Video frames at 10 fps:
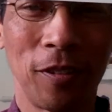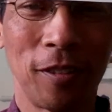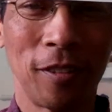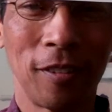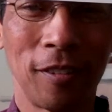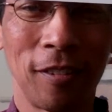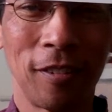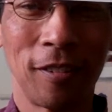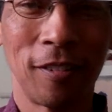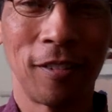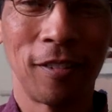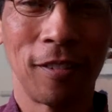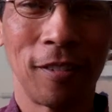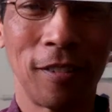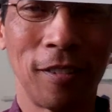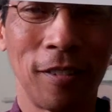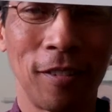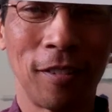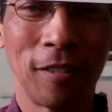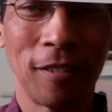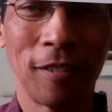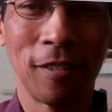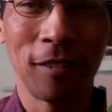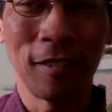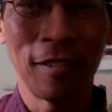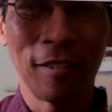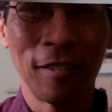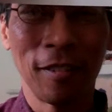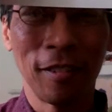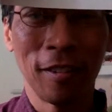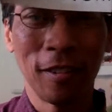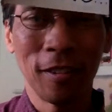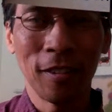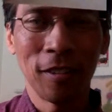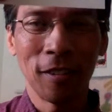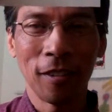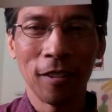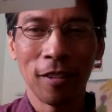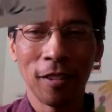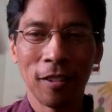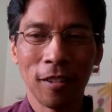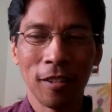(no one is talking)